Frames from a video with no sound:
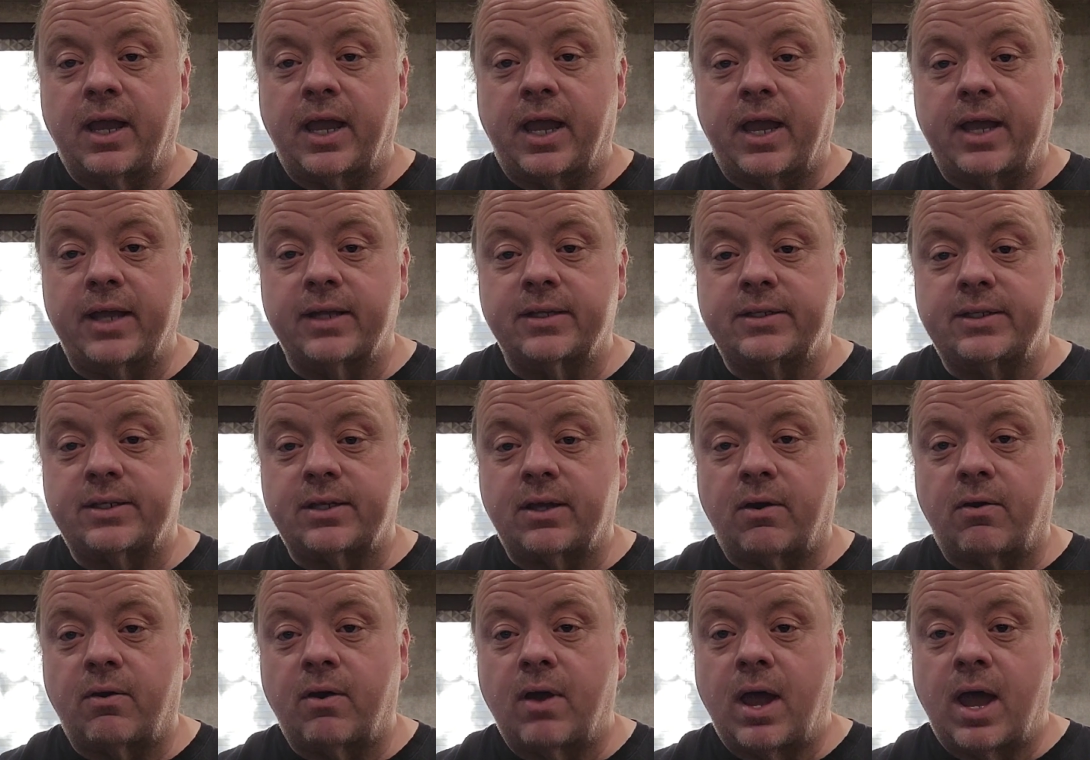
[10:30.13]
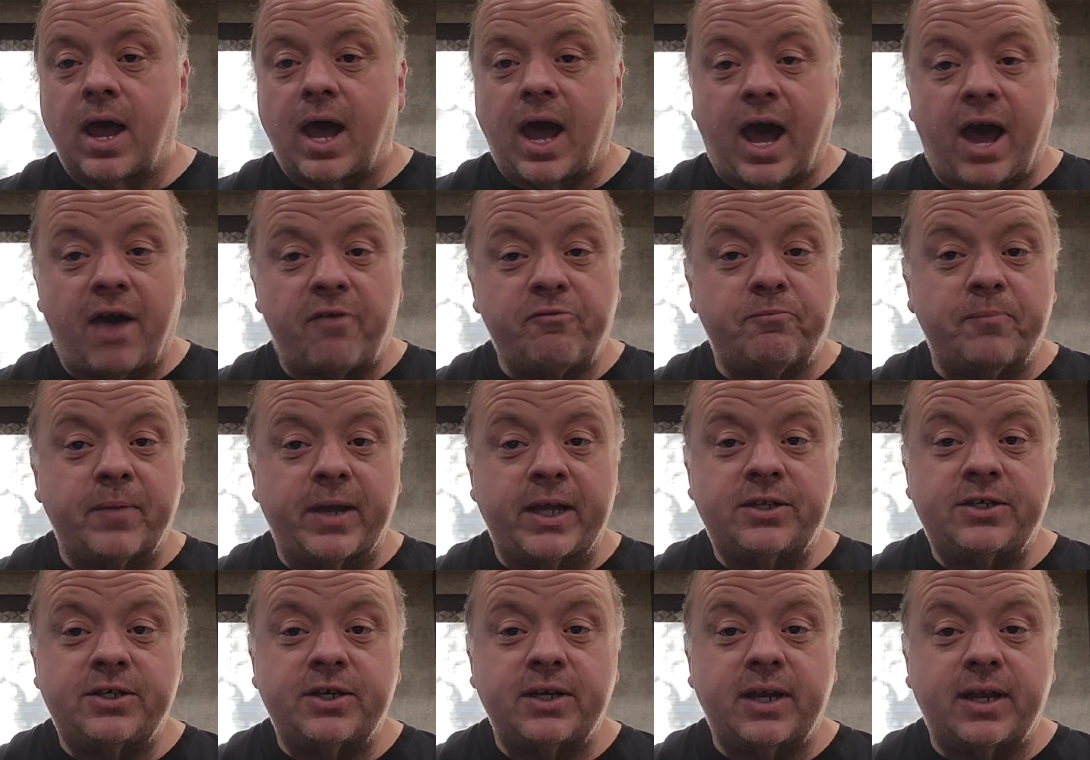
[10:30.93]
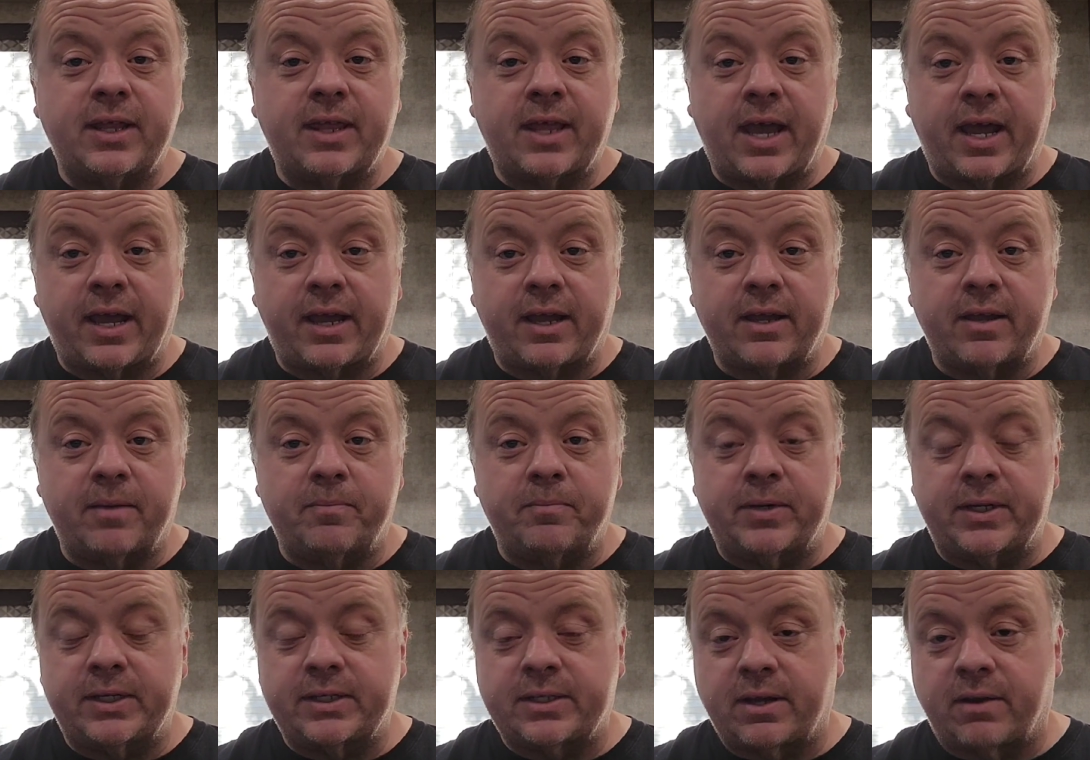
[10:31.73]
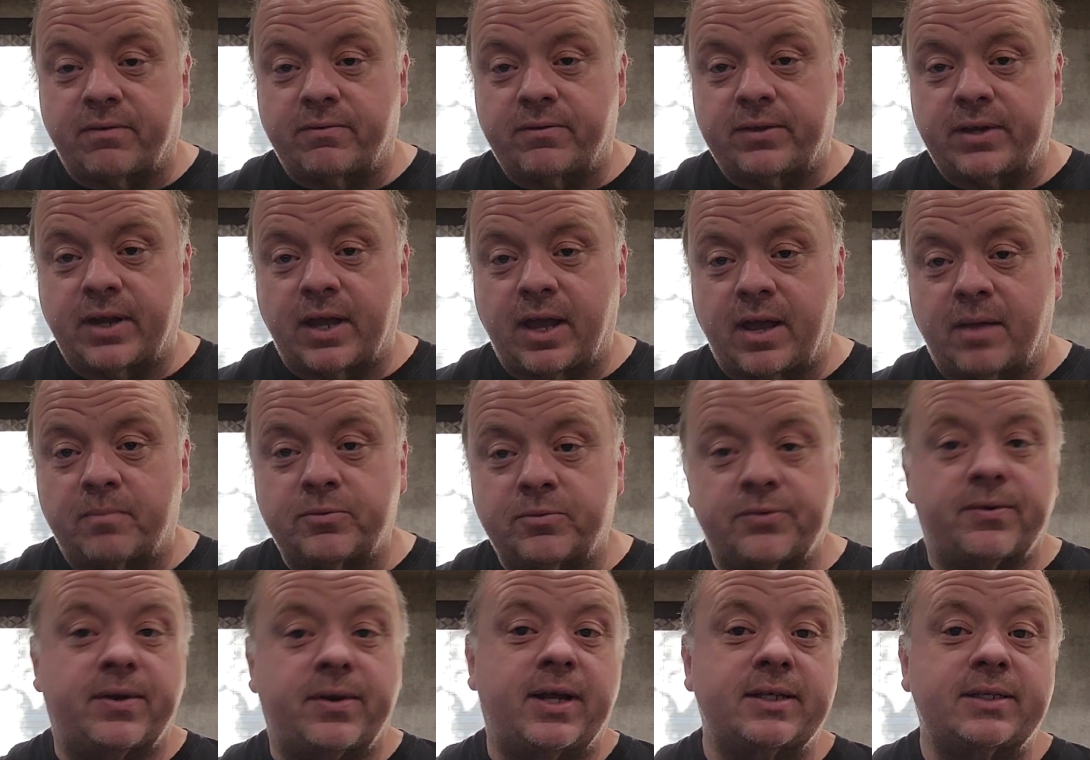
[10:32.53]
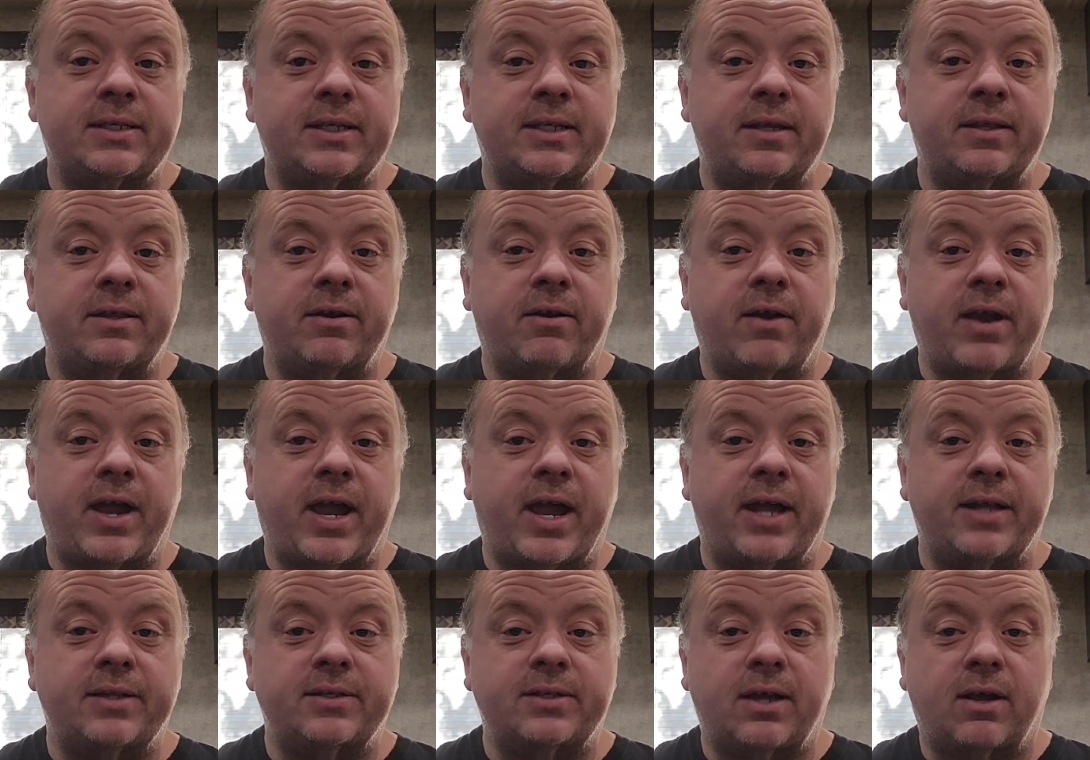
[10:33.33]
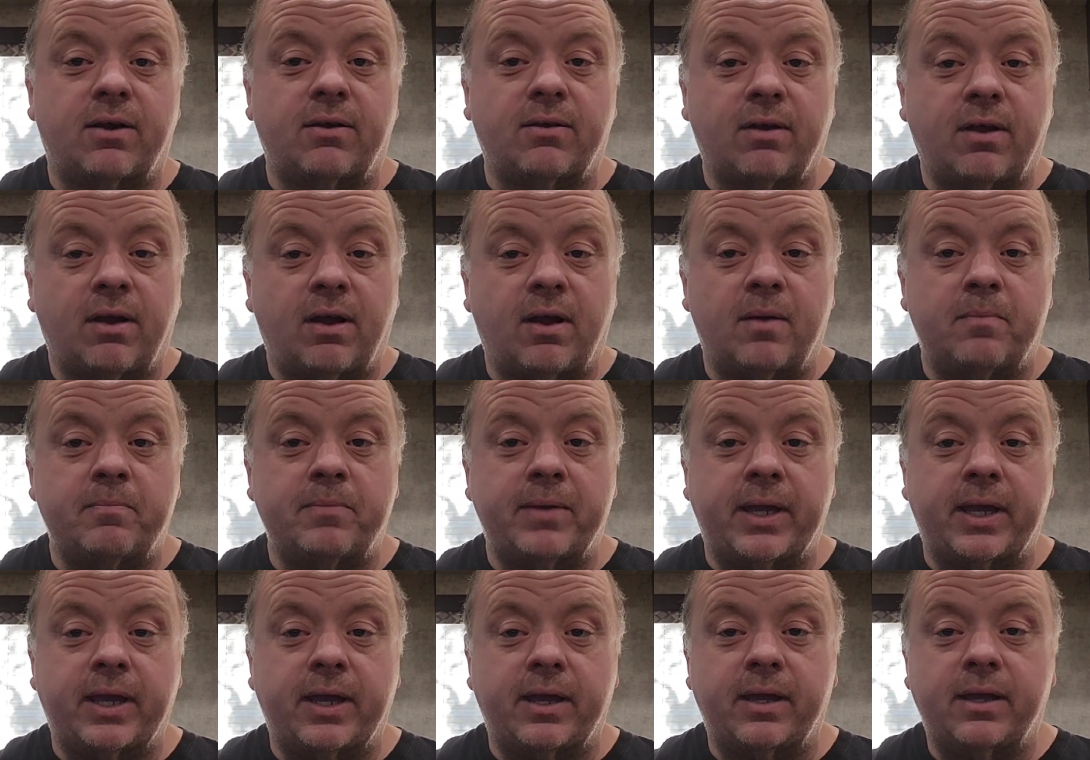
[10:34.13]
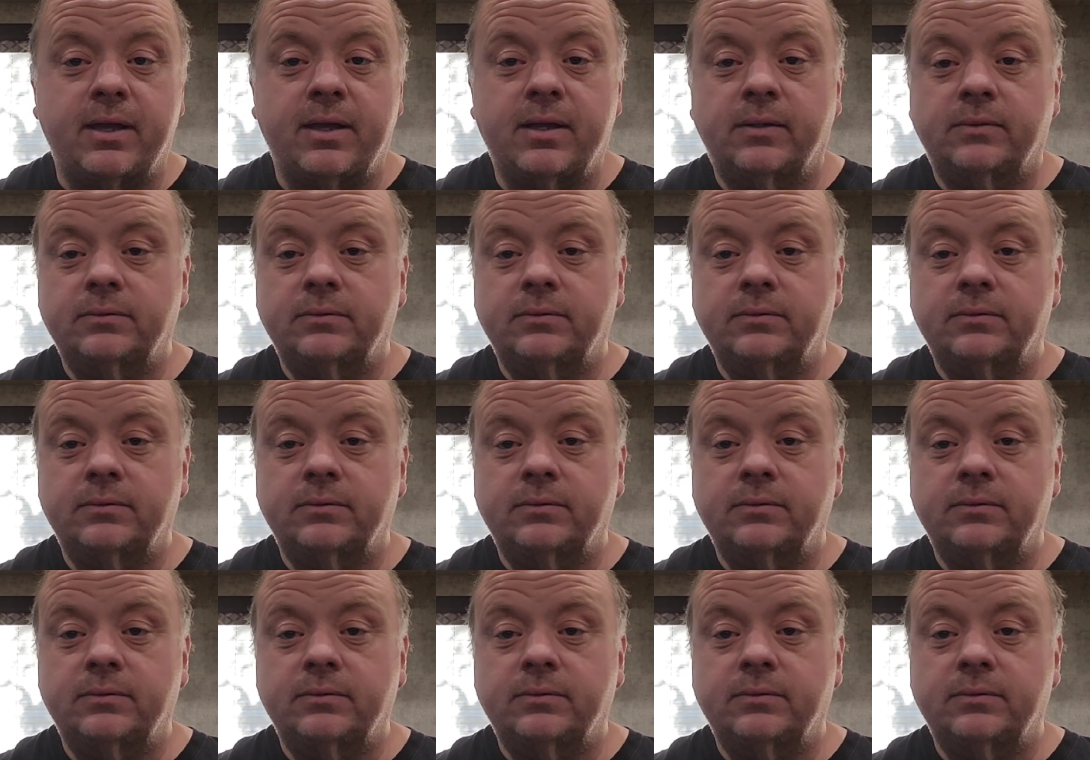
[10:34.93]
And so I've mentioned to that company several times. When I see their ads, I'll comment.